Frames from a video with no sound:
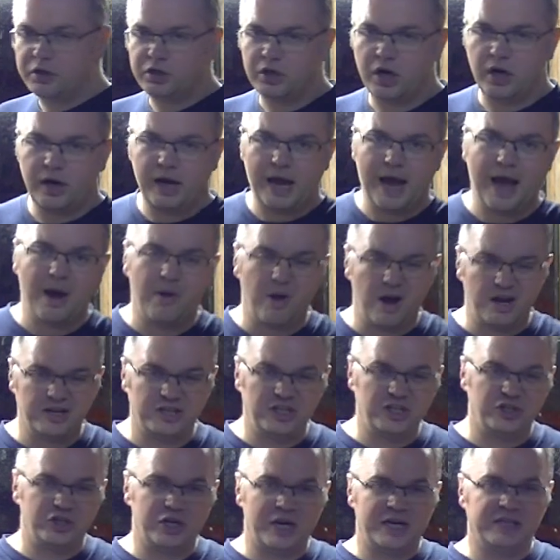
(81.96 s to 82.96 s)
to show you how I
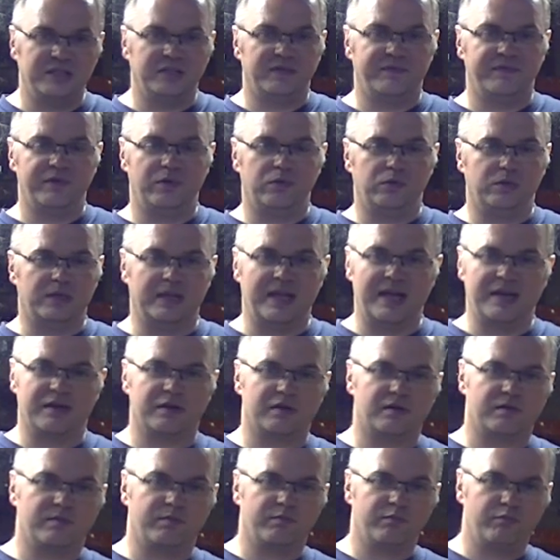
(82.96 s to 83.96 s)
actually change the filter.
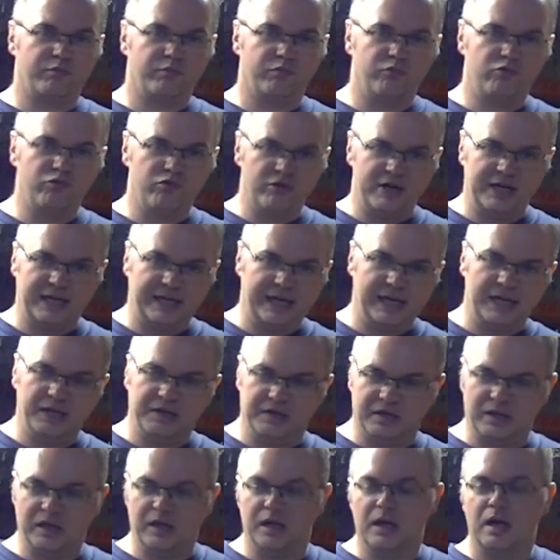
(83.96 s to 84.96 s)
That's really
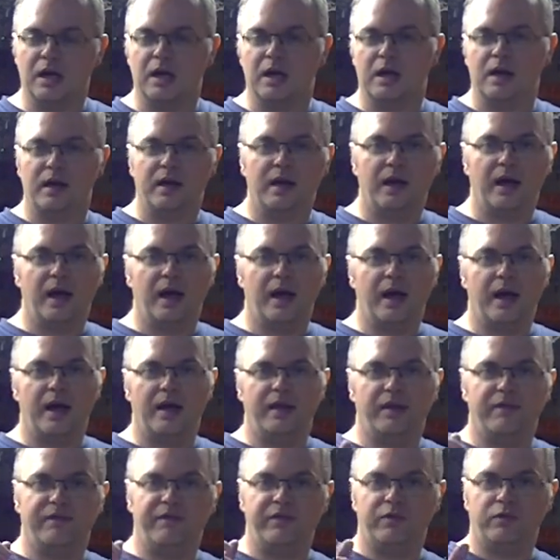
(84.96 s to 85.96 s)
easy.
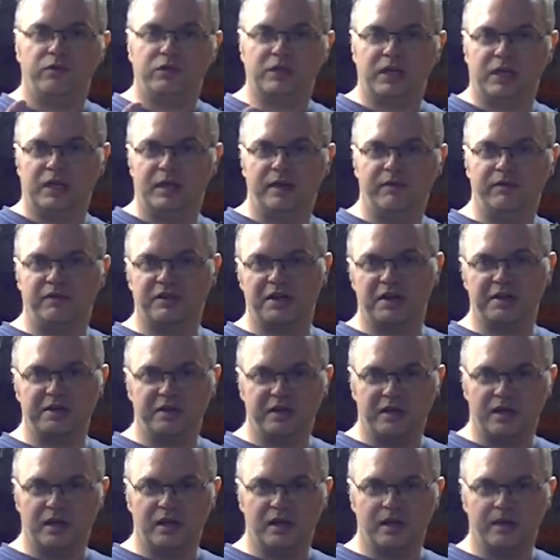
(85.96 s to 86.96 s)
The filter lives
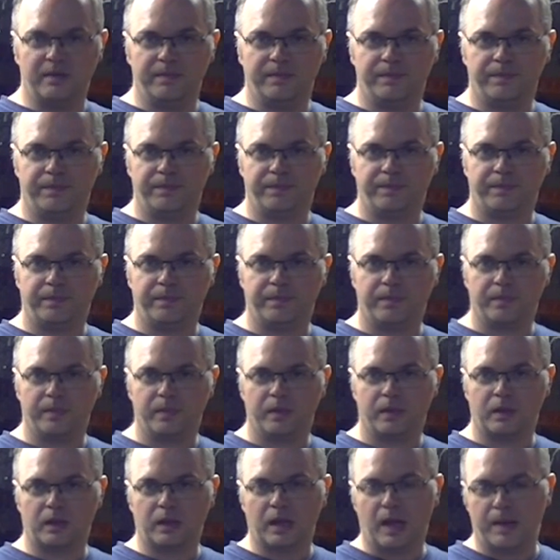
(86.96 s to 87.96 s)
under the
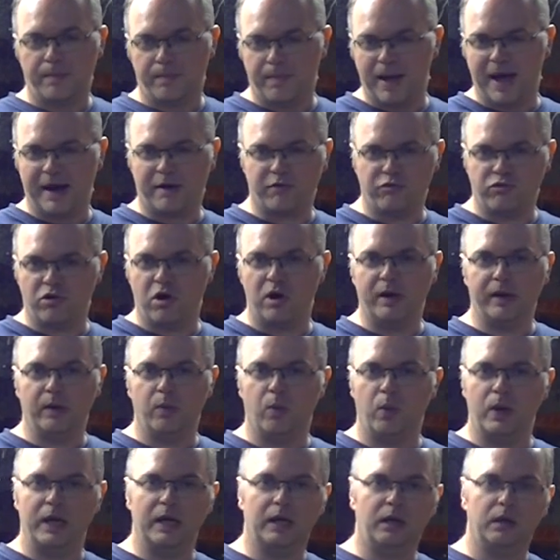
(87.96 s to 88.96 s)
back right
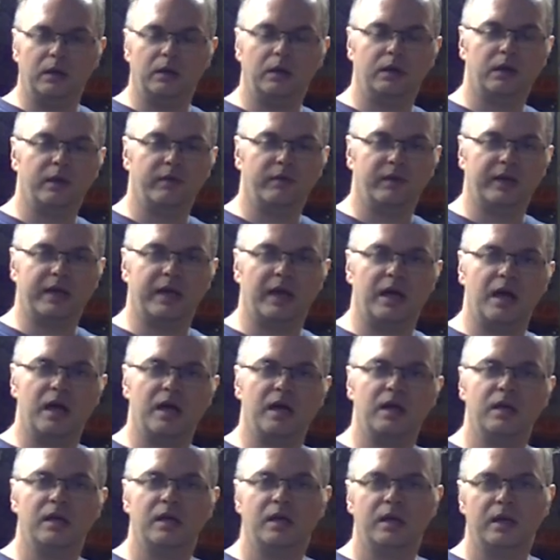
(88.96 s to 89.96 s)
wheel of the
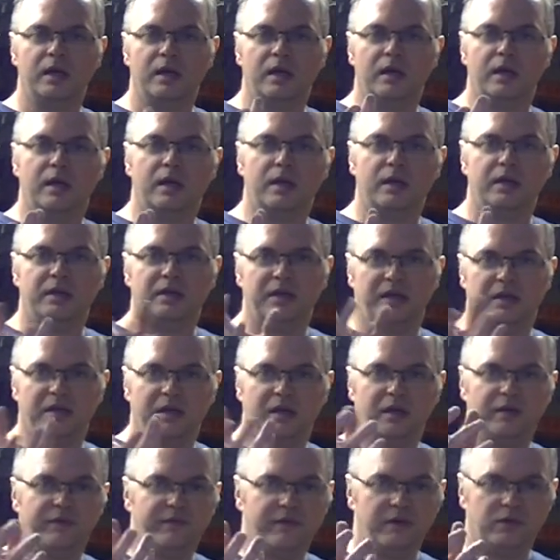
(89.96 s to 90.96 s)
car, sits
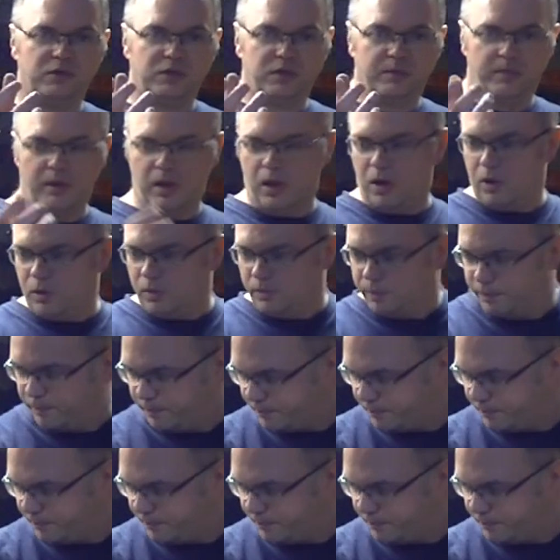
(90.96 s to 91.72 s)
in a filter bowl.